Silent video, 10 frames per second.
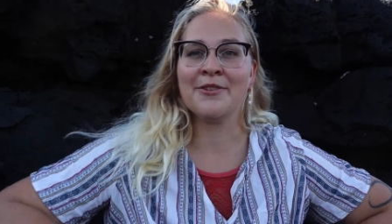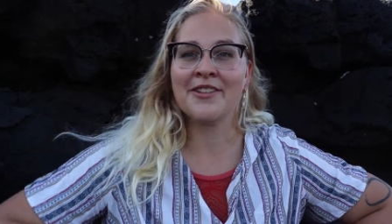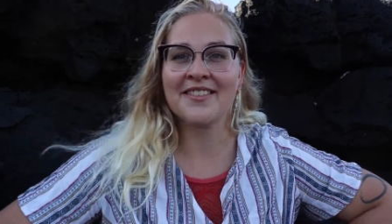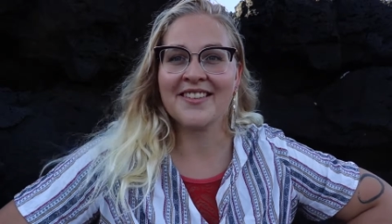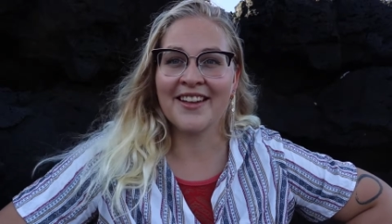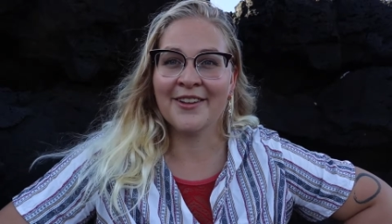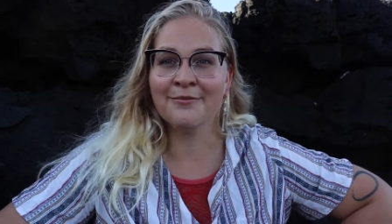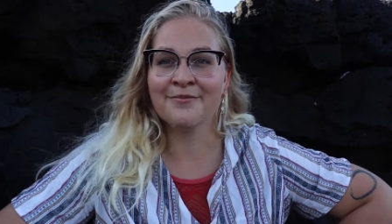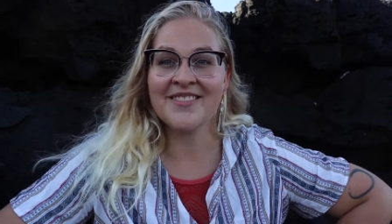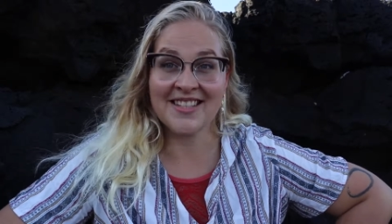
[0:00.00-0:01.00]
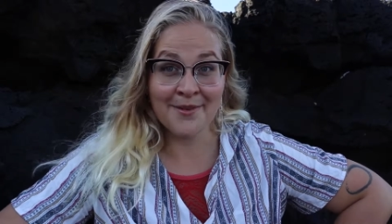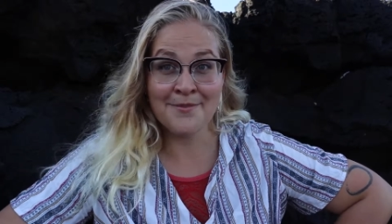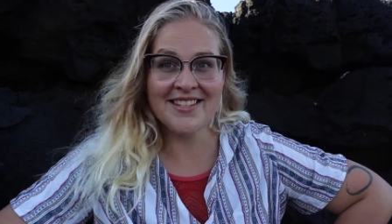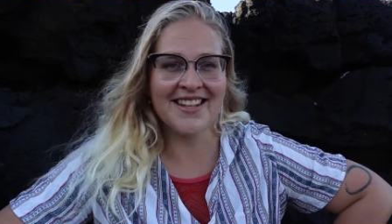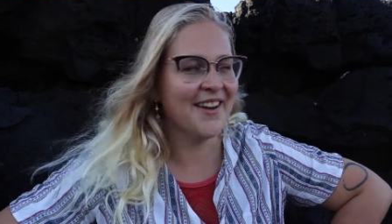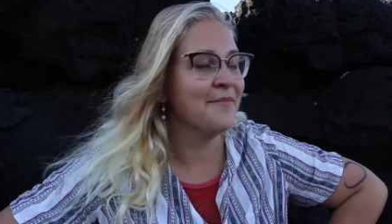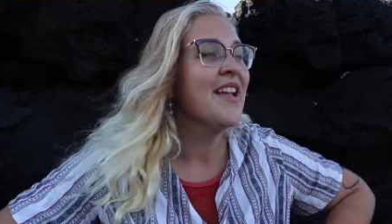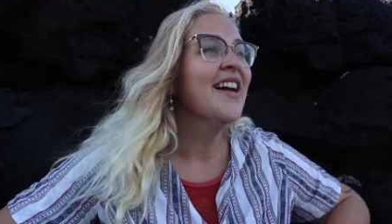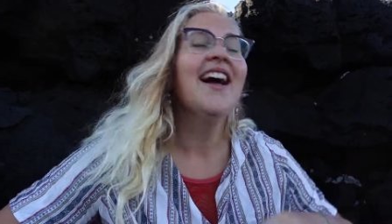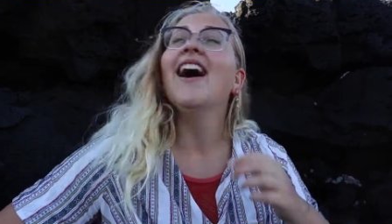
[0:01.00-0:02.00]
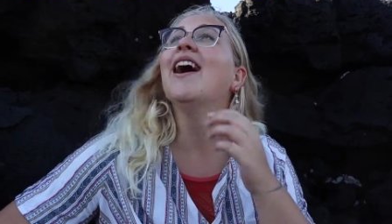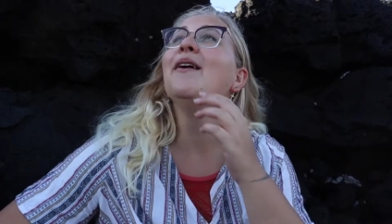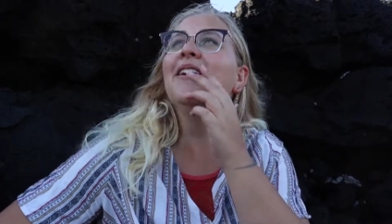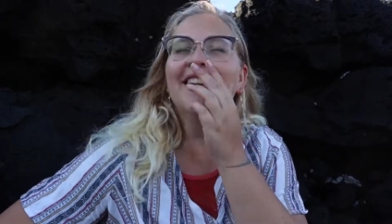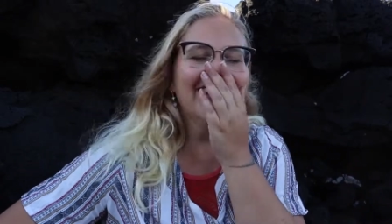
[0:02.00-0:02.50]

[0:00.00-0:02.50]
with um, sending me a sign. Um,